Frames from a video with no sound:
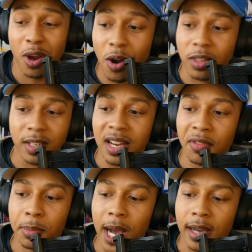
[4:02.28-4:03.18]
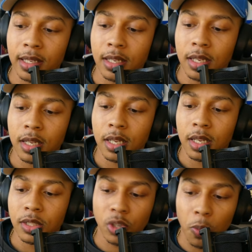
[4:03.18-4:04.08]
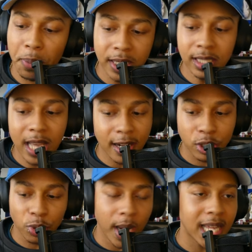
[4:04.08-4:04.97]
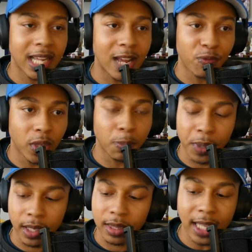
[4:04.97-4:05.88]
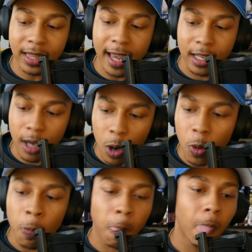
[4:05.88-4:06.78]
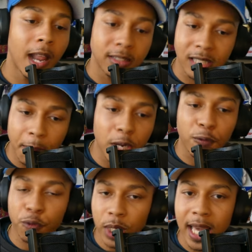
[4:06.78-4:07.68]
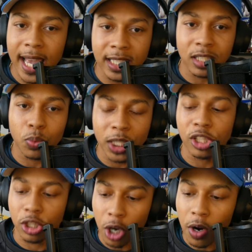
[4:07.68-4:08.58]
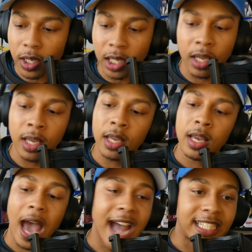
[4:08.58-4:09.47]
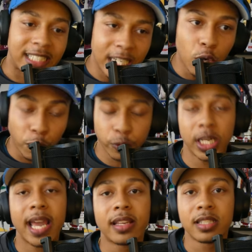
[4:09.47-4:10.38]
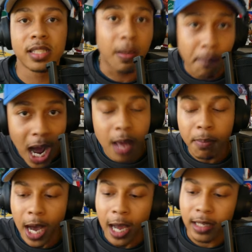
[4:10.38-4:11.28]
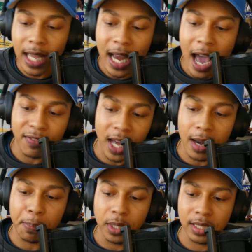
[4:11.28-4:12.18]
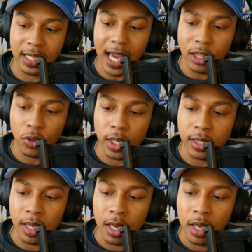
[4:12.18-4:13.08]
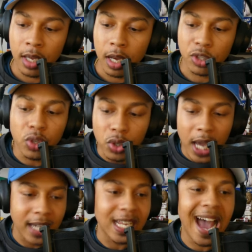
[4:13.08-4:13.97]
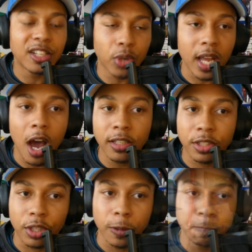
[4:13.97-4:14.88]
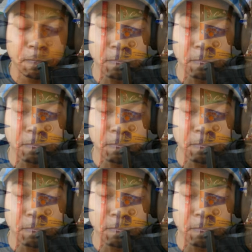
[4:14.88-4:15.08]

taller than everybody. So Pistons got to trade that fifth pick. Let that go. And some of the free agents we should target, ideal free agents in my mind that I've kind of put together, is you, you got DeAndre Hunter